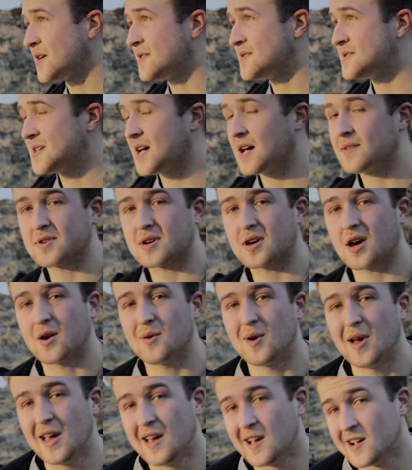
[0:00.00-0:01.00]
going to have a
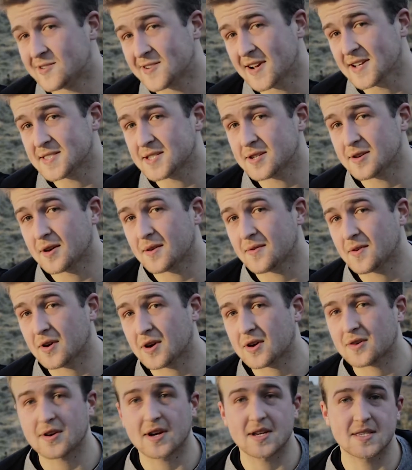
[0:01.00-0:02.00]
go trying to do a
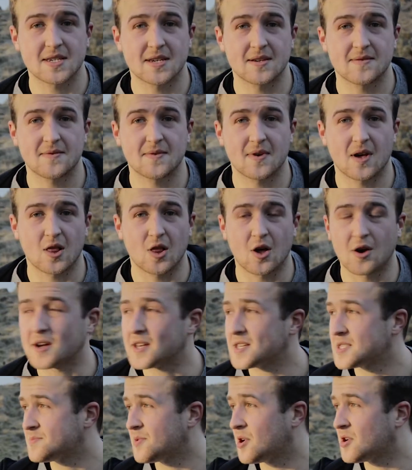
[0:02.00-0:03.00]
very creative long
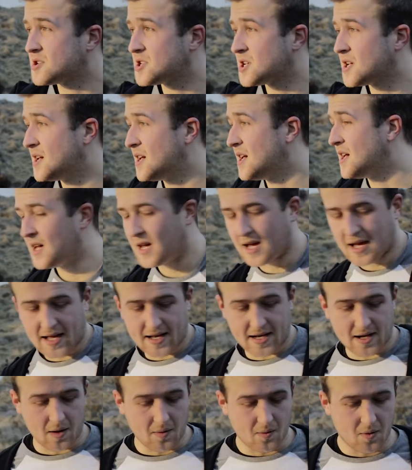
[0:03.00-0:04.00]
exposure,
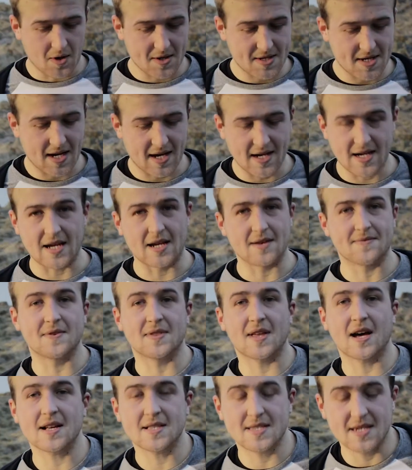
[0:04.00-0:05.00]
and what I need for
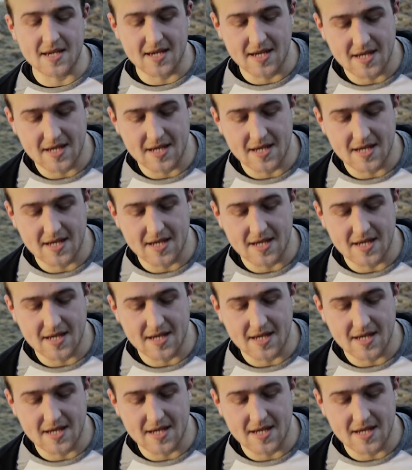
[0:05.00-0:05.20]
that